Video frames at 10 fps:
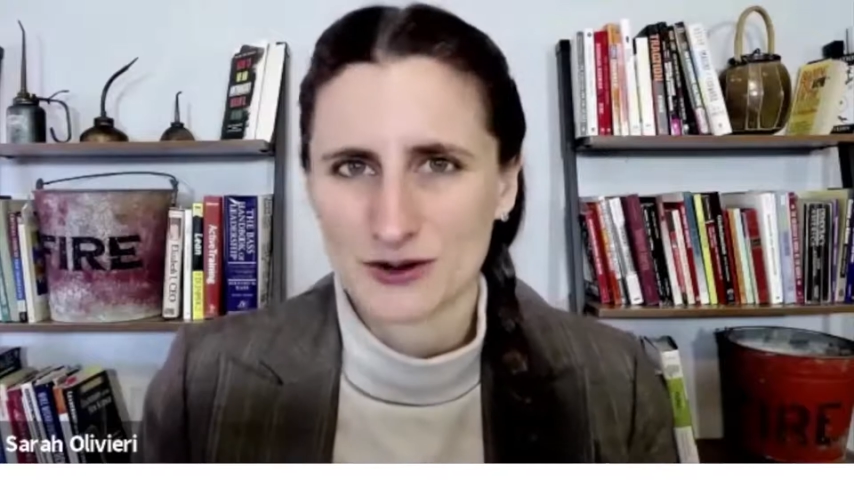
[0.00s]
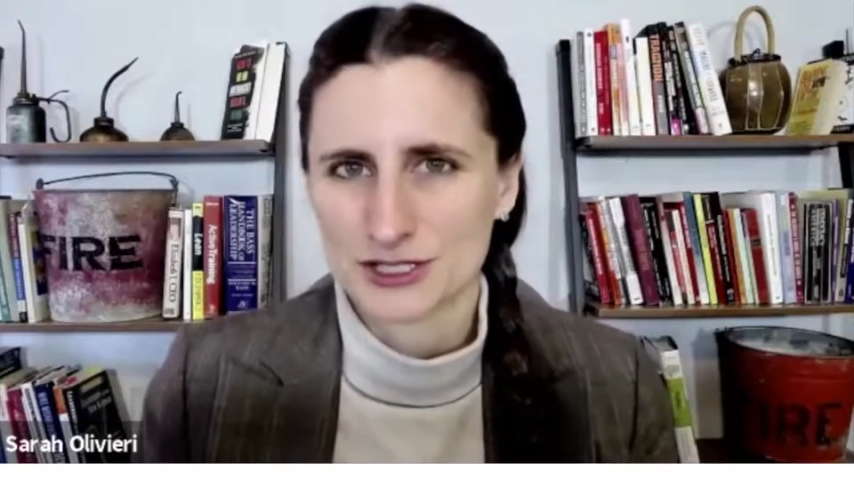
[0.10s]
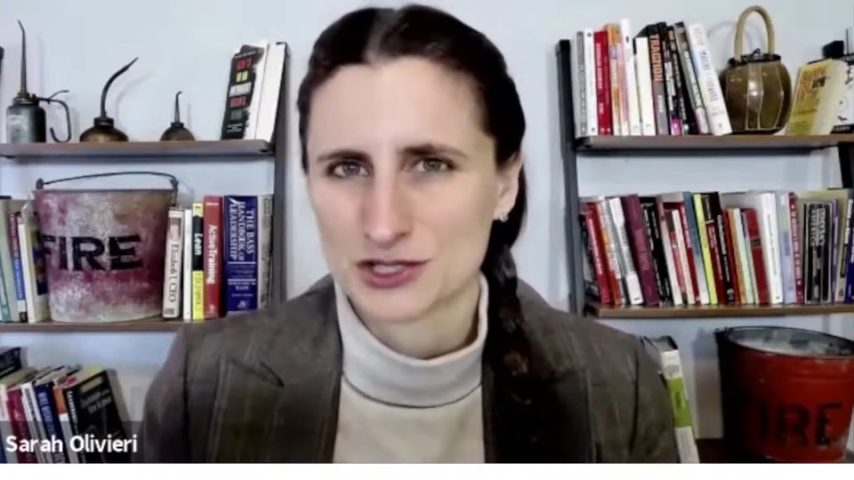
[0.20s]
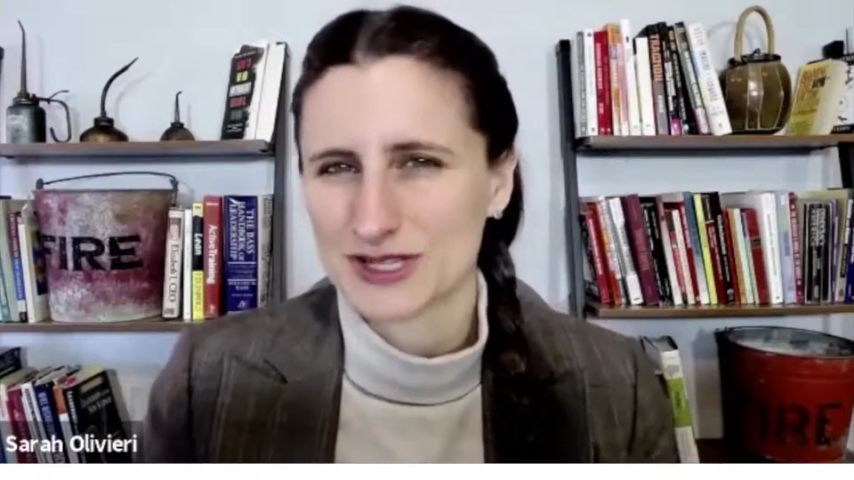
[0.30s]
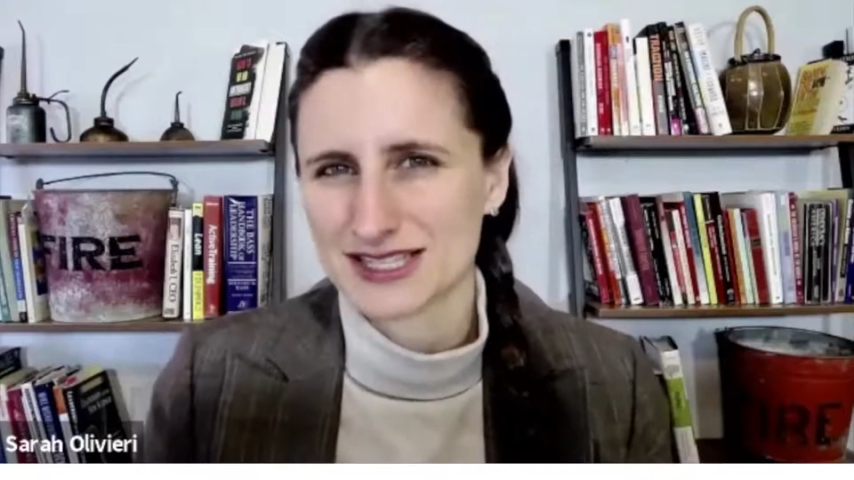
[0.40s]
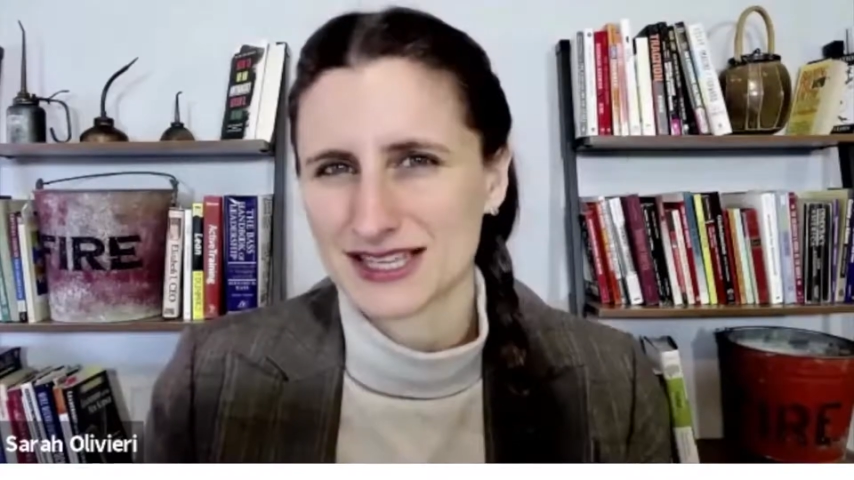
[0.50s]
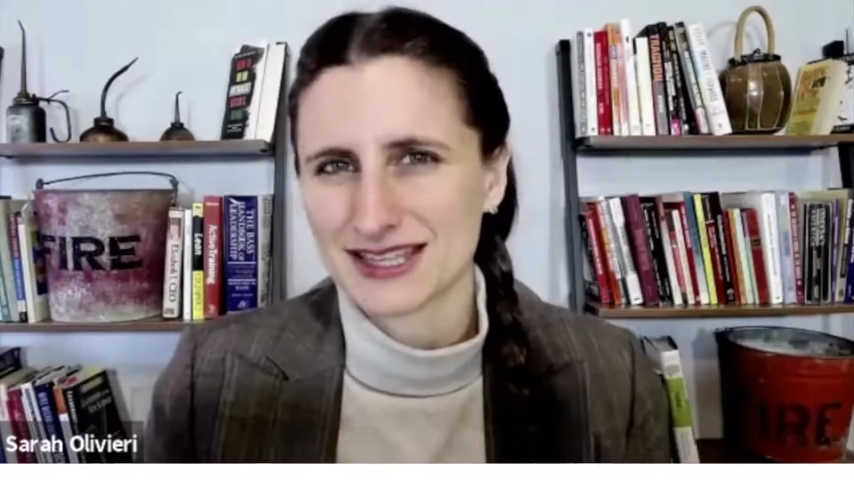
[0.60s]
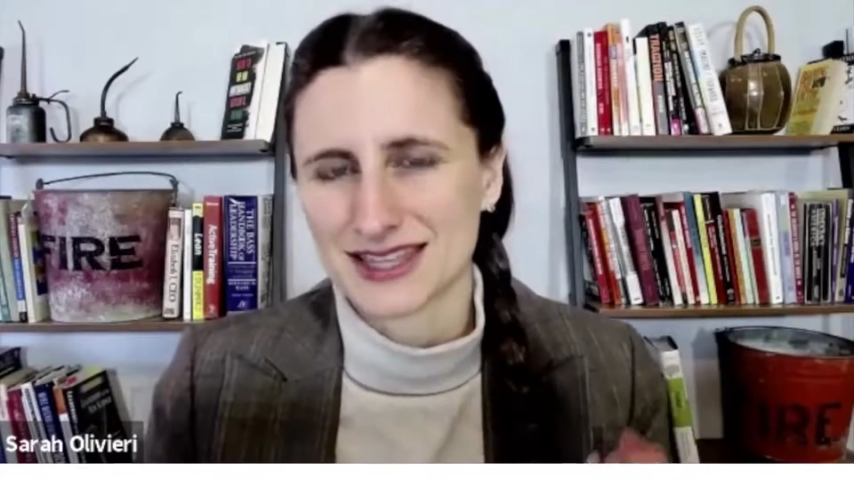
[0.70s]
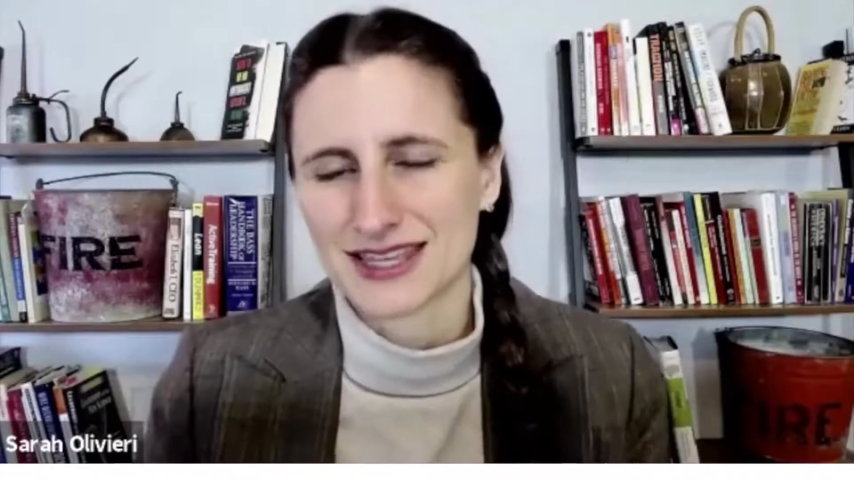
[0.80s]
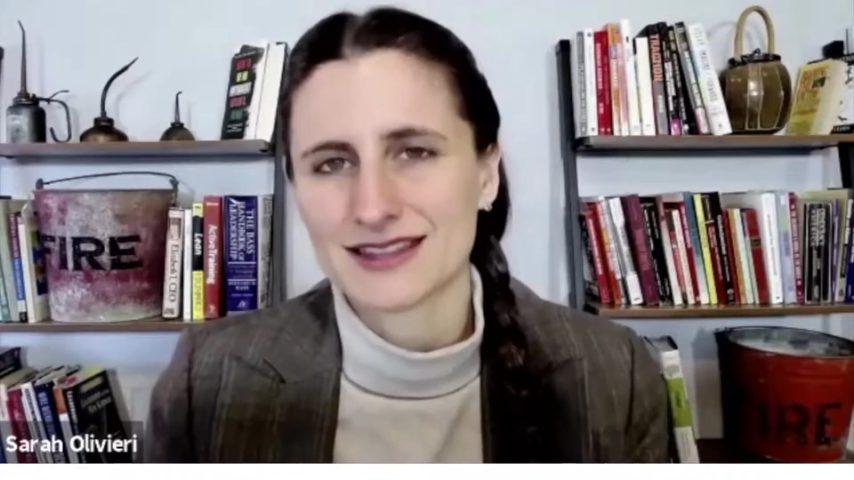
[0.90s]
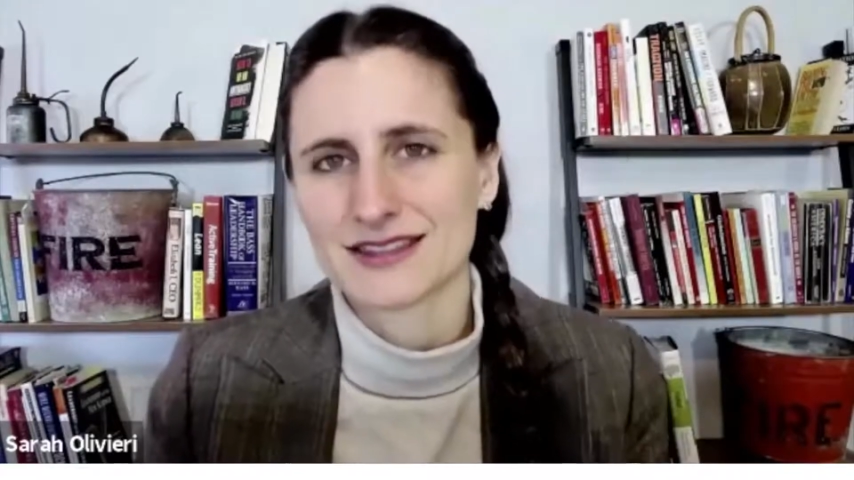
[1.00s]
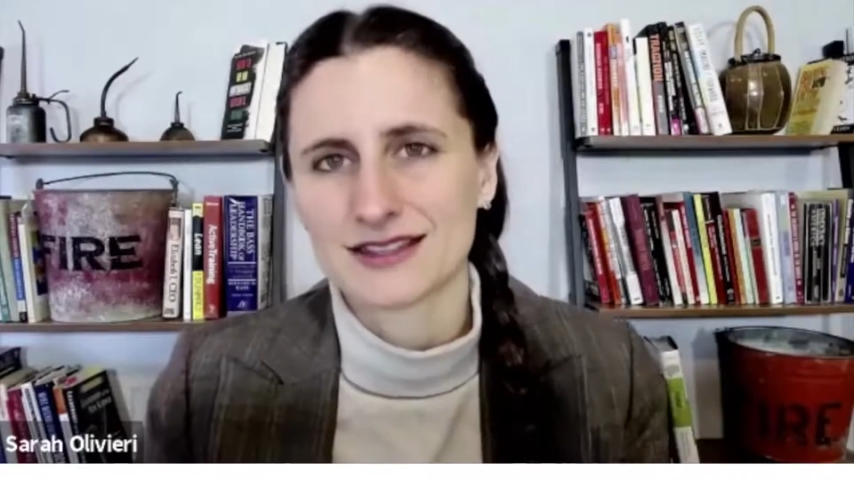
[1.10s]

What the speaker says: question because I think